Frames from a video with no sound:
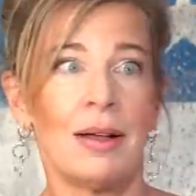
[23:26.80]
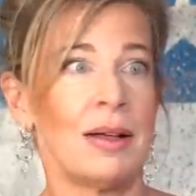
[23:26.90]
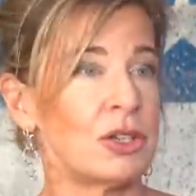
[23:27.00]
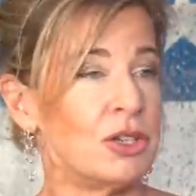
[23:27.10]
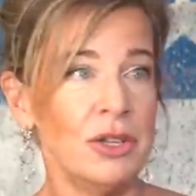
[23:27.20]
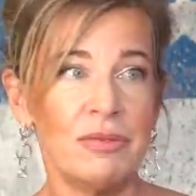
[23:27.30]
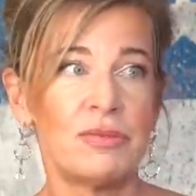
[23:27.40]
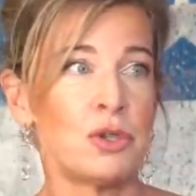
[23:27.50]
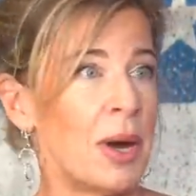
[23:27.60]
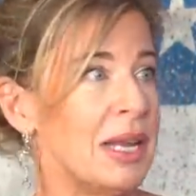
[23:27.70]
a good
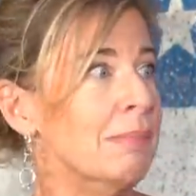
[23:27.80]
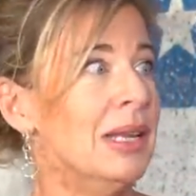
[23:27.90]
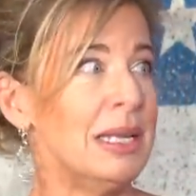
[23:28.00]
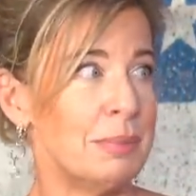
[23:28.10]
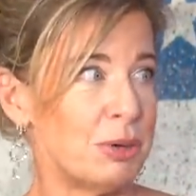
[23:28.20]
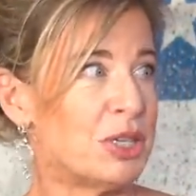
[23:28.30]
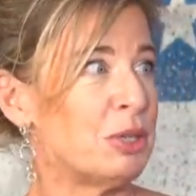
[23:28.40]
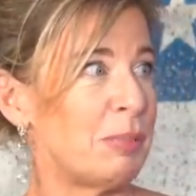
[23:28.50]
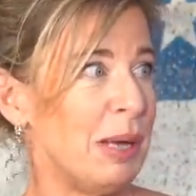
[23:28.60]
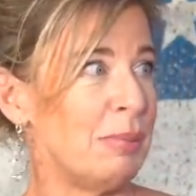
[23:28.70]
20 million
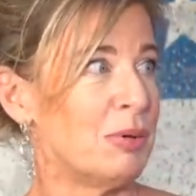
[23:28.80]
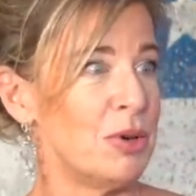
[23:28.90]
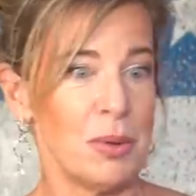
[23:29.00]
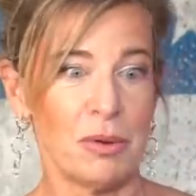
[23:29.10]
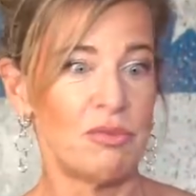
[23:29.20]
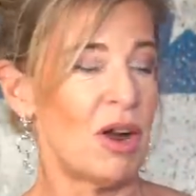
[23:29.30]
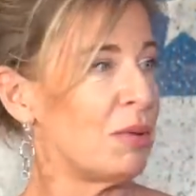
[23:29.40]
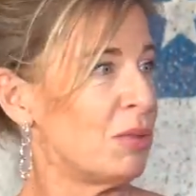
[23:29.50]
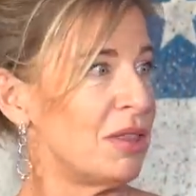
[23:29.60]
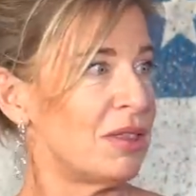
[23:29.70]
British people who are
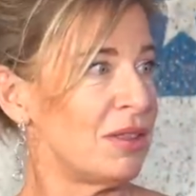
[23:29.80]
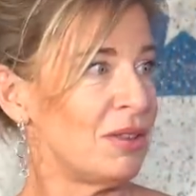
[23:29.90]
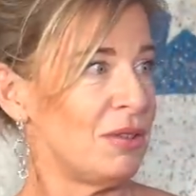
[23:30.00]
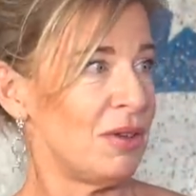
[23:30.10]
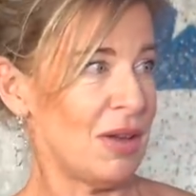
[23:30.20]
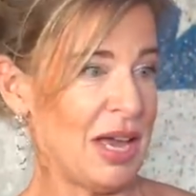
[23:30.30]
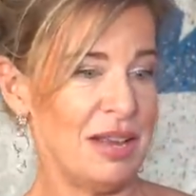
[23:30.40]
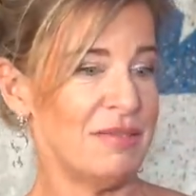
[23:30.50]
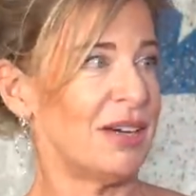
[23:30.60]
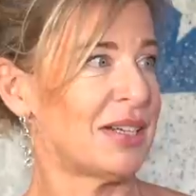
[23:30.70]
right with
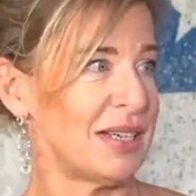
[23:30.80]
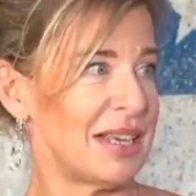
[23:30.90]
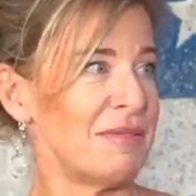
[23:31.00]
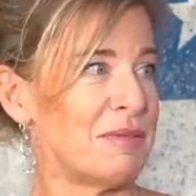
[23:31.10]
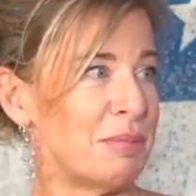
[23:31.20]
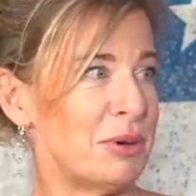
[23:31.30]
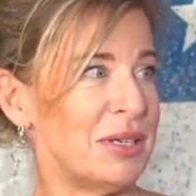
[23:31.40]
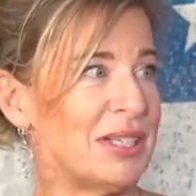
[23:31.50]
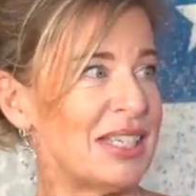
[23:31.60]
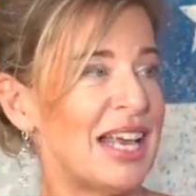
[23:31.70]
any of us at given mm.
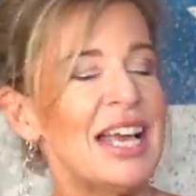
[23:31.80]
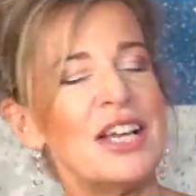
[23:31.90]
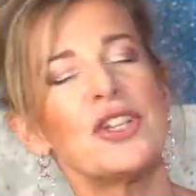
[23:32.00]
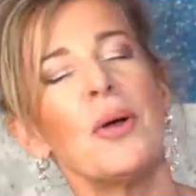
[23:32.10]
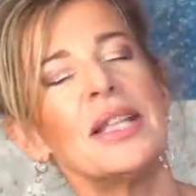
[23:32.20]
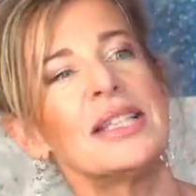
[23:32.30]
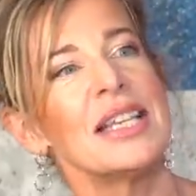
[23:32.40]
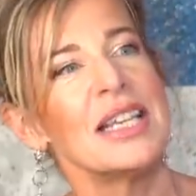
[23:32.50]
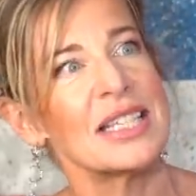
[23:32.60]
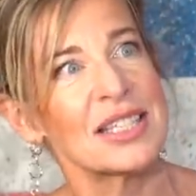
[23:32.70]
points. So it's
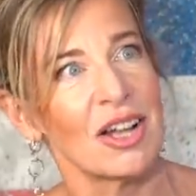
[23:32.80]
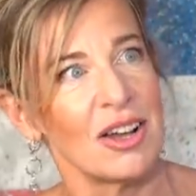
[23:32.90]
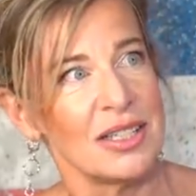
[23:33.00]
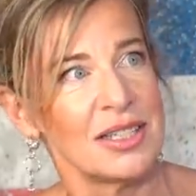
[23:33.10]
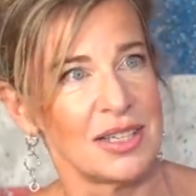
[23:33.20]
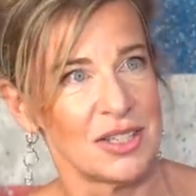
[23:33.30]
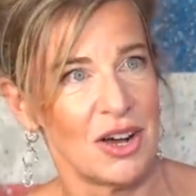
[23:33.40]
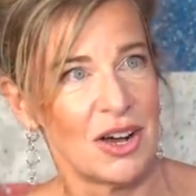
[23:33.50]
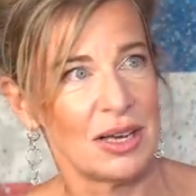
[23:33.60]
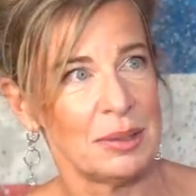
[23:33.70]
an exciting
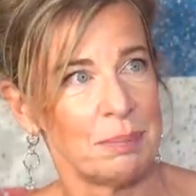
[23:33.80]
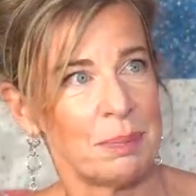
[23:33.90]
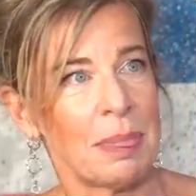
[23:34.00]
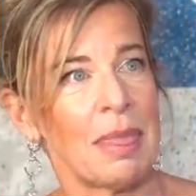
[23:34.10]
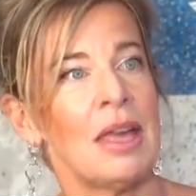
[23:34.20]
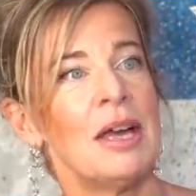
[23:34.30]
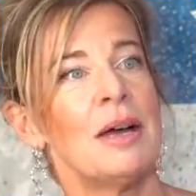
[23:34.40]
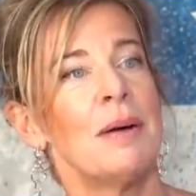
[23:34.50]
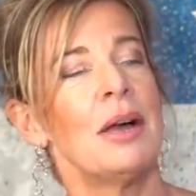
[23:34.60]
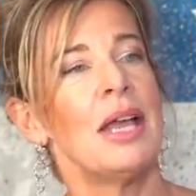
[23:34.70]
time
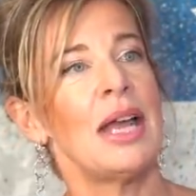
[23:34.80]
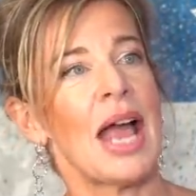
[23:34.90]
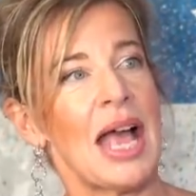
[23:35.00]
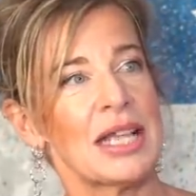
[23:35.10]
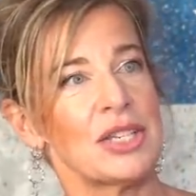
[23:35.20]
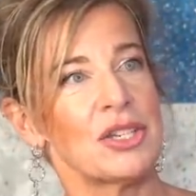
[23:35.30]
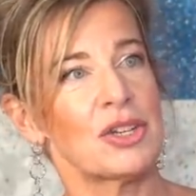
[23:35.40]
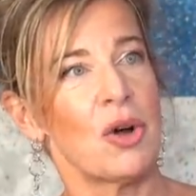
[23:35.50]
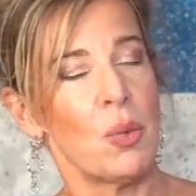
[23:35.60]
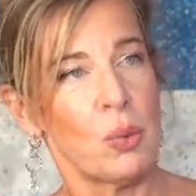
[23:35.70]
it
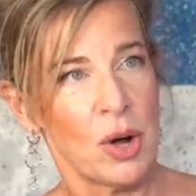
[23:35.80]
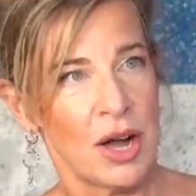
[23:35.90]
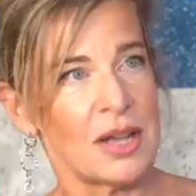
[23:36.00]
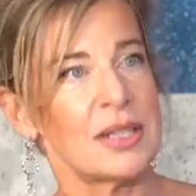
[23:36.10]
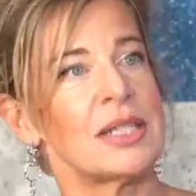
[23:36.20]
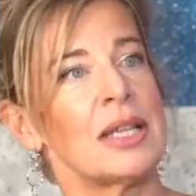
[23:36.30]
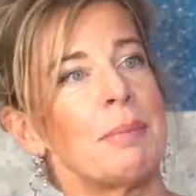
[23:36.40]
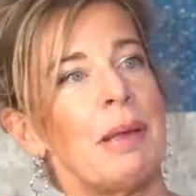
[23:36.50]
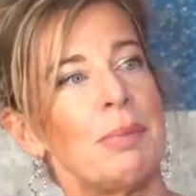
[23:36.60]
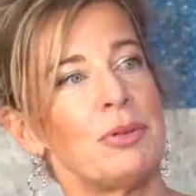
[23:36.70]
hasn't got worse.
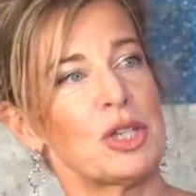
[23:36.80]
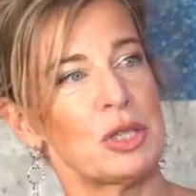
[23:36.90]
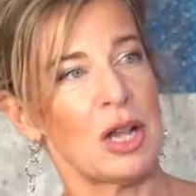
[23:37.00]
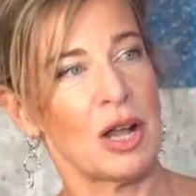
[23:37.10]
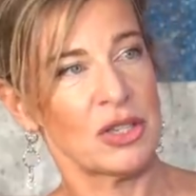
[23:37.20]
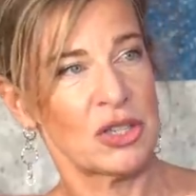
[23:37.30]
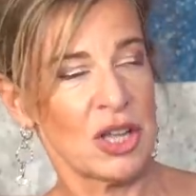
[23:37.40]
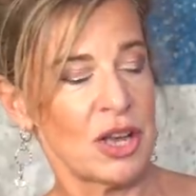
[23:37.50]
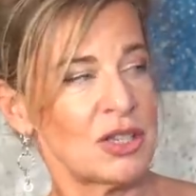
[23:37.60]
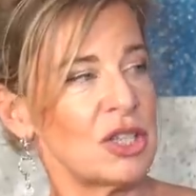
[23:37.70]
People just are
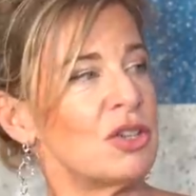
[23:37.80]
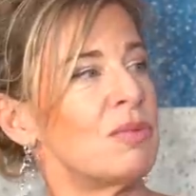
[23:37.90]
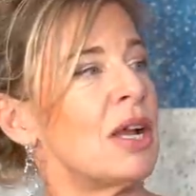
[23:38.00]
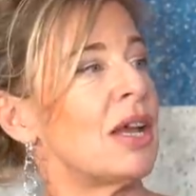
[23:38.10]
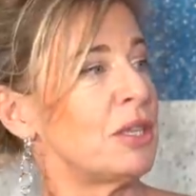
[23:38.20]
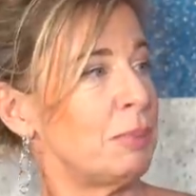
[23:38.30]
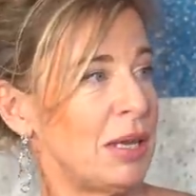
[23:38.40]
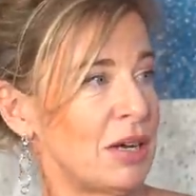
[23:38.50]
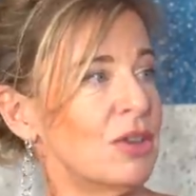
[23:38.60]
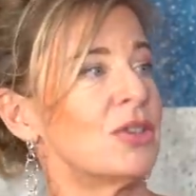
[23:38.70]
starting to realise
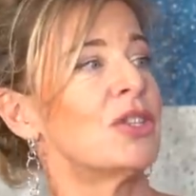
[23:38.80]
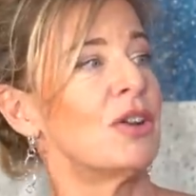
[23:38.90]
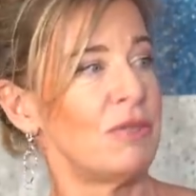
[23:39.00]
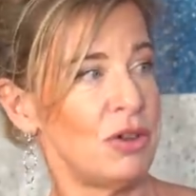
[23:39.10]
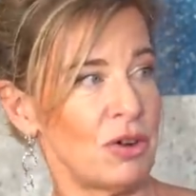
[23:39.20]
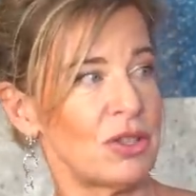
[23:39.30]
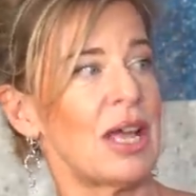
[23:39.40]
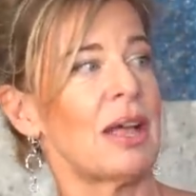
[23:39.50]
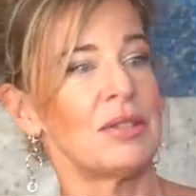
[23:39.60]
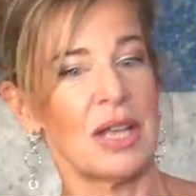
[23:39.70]
because of
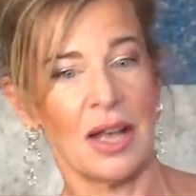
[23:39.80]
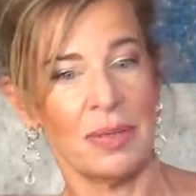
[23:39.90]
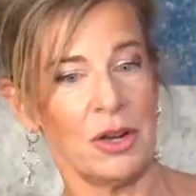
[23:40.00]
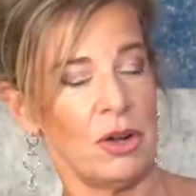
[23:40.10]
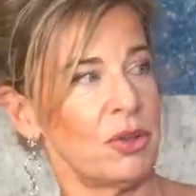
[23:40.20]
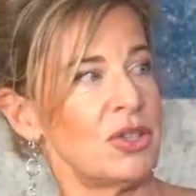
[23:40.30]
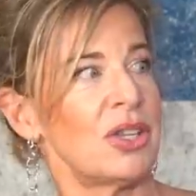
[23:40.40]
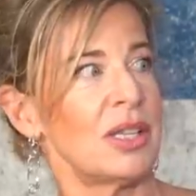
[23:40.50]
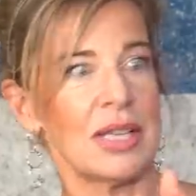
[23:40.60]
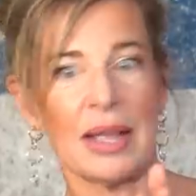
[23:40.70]
lockdowns and the
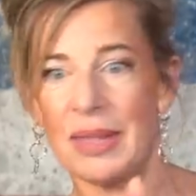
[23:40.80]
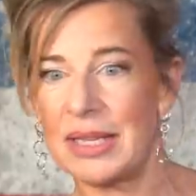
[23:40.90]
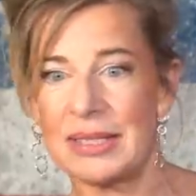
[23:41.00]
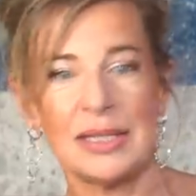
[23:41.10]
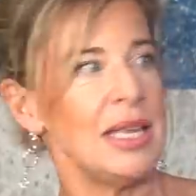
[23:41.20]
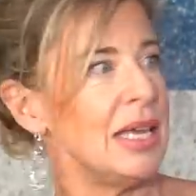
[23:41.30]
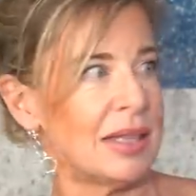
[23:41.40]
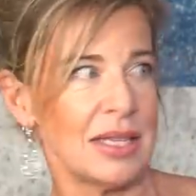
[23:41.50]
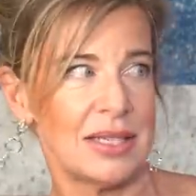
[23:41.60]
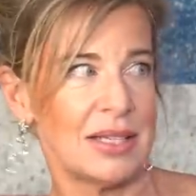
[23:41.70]
nonsense, and they're
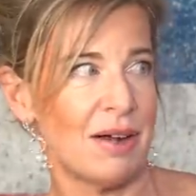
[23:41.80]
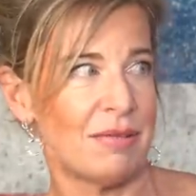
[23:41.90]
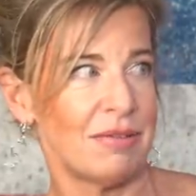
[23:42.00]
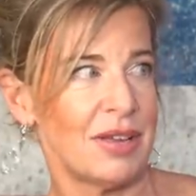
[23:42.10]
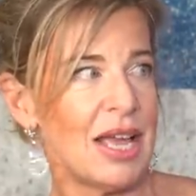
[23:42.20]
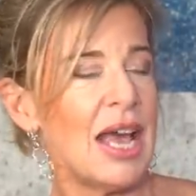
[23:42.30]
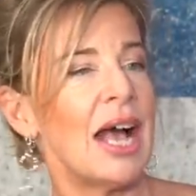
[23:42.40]
seeing this stuff. Yeah.